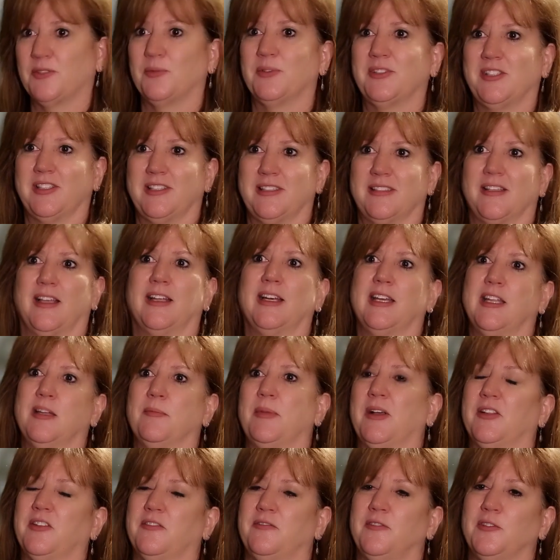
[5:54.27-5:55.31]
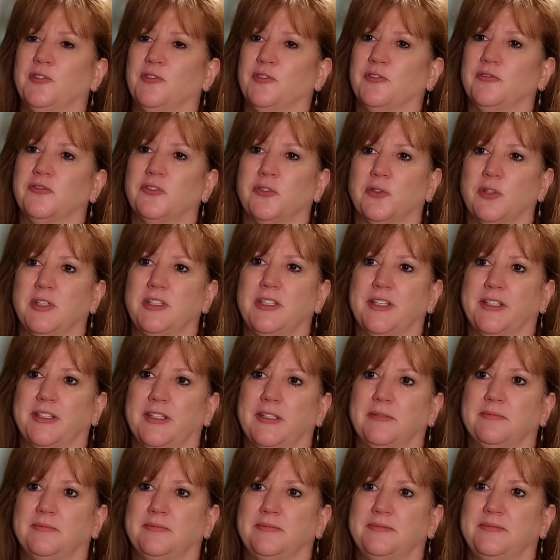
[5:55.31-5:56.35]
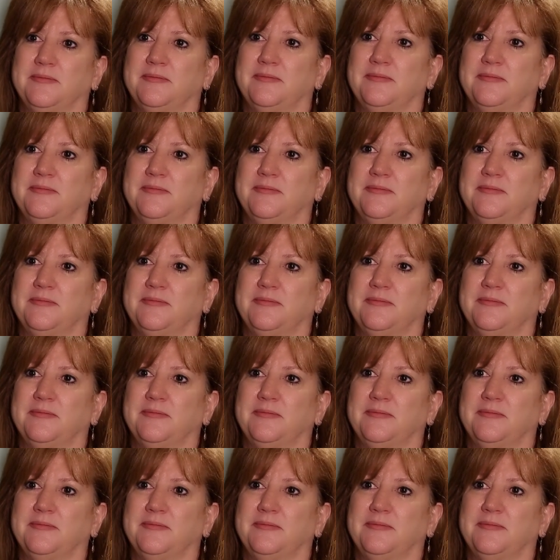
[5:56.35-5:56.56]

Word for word: what's exciting about the future of storytelling.